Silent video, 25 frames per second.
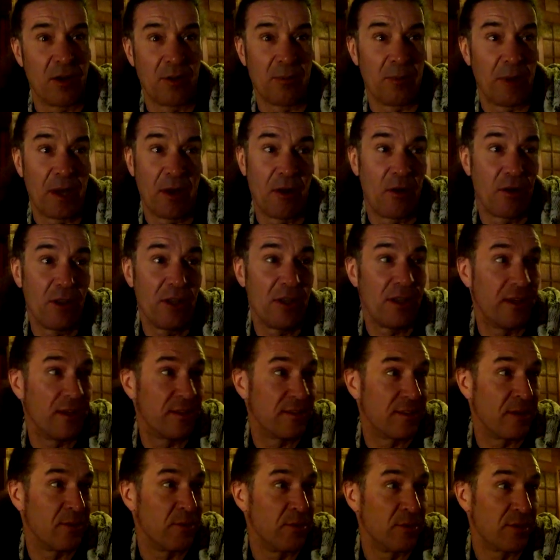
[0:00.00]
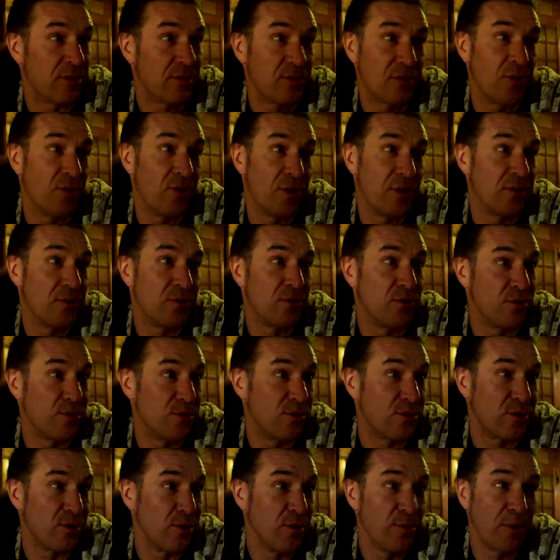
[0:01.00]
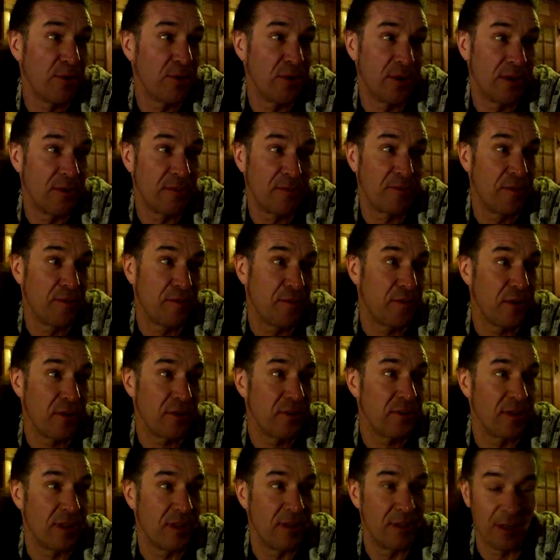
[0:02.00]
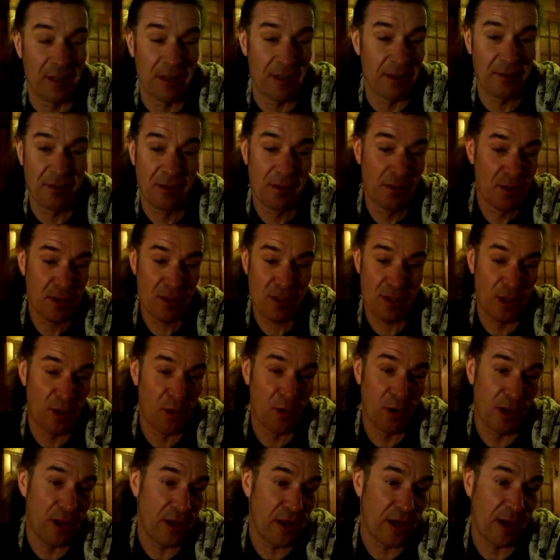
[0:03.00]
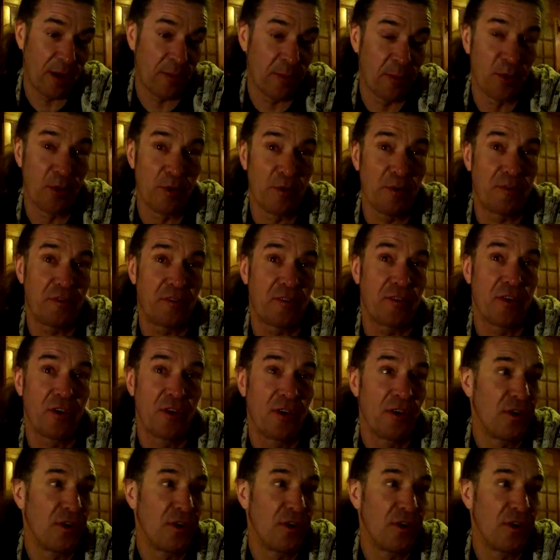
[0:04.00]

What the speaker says: on my holidays I was going to snowboarding for fun, and then slowly I moved